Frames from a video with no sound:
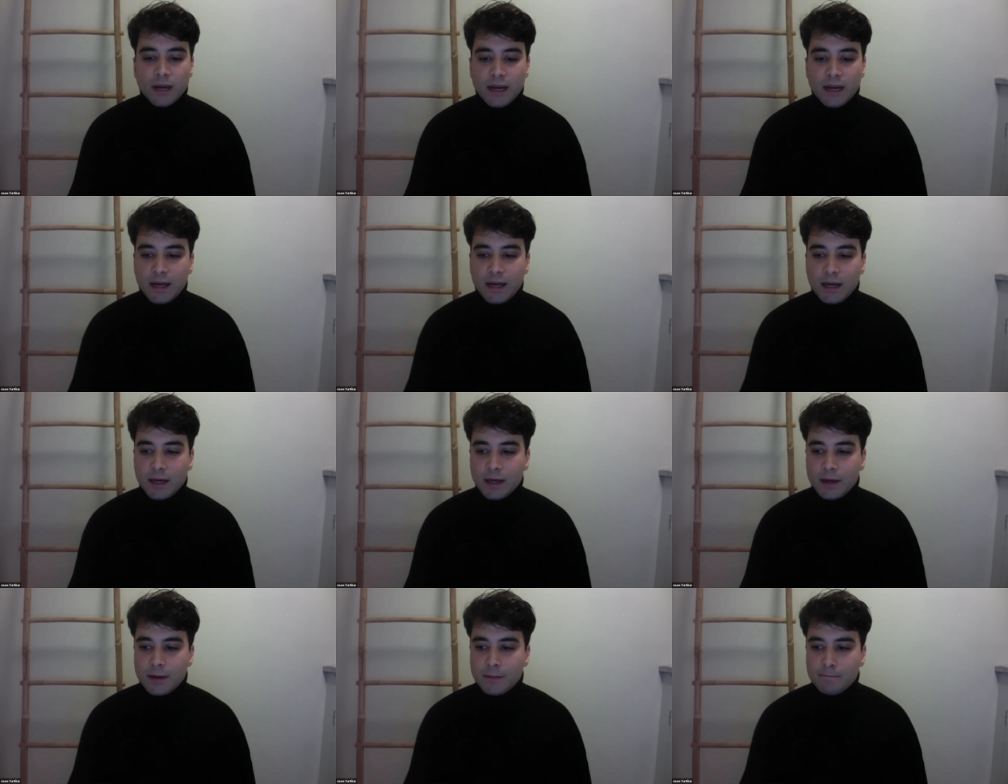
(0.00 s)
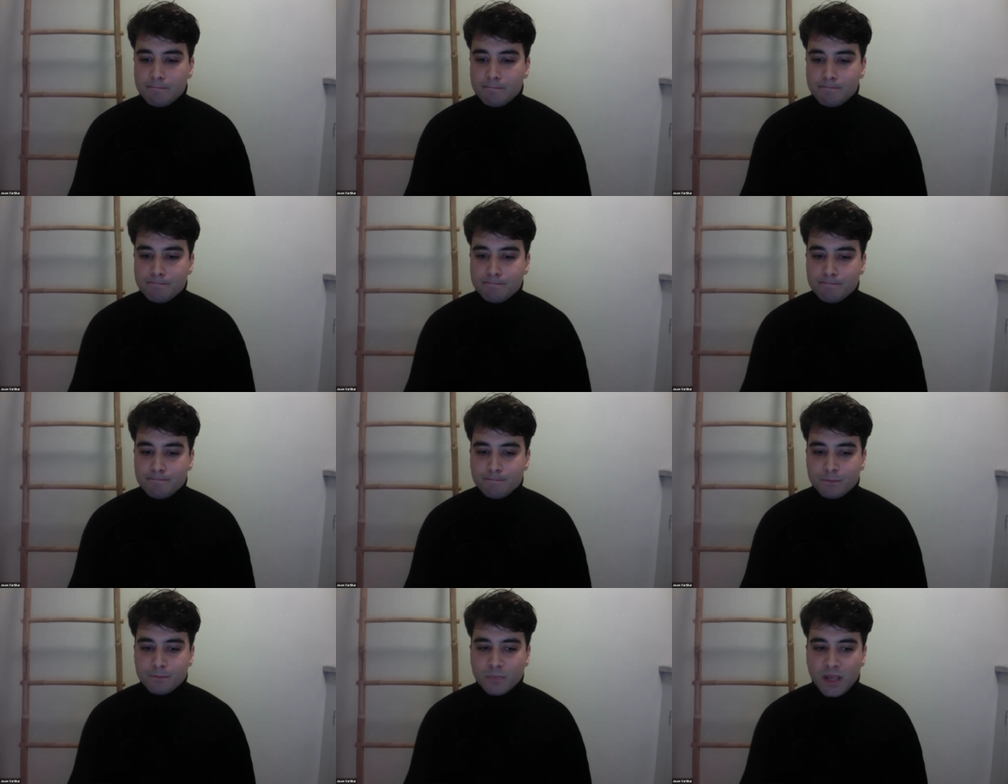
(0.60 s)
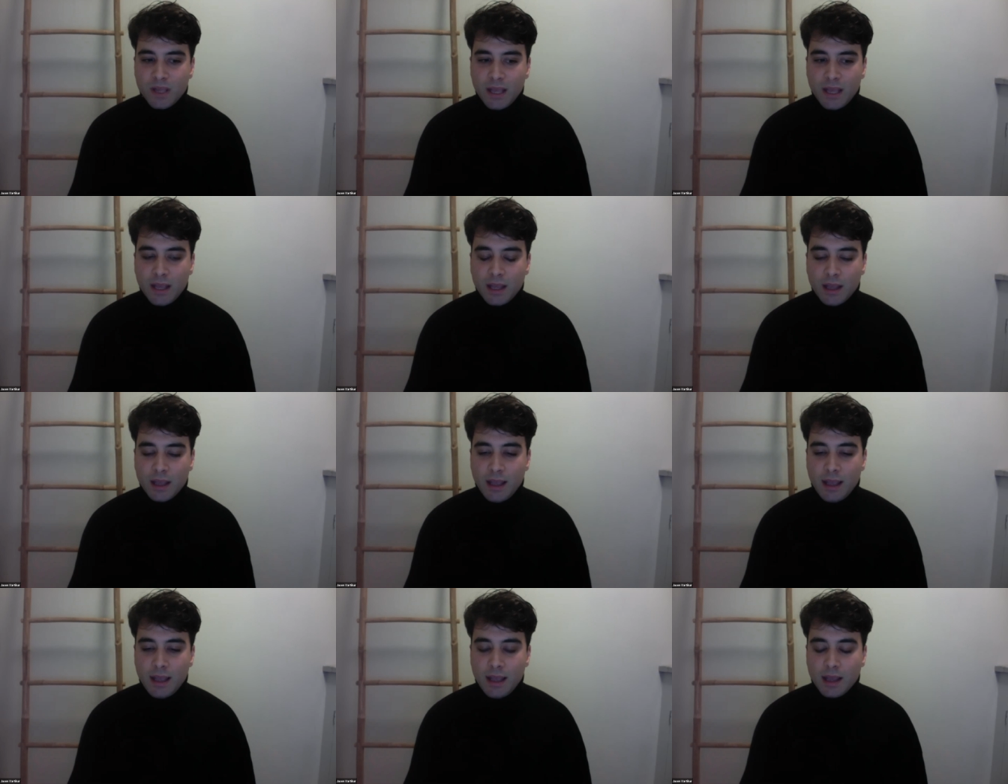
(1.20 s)
um,
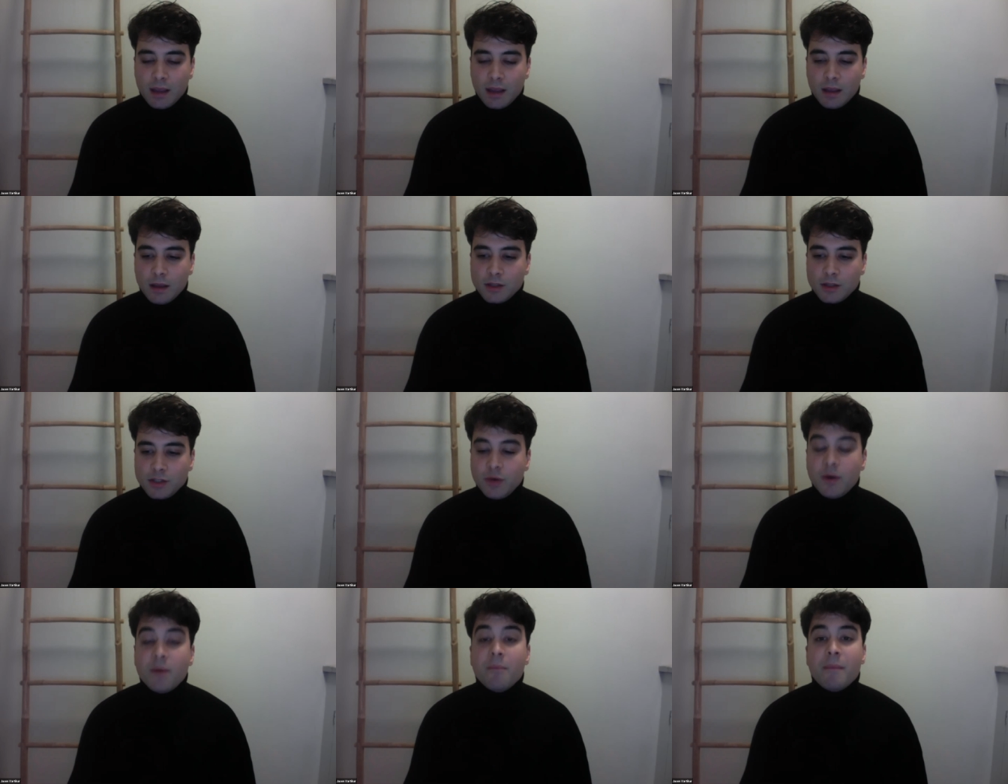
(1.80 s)
to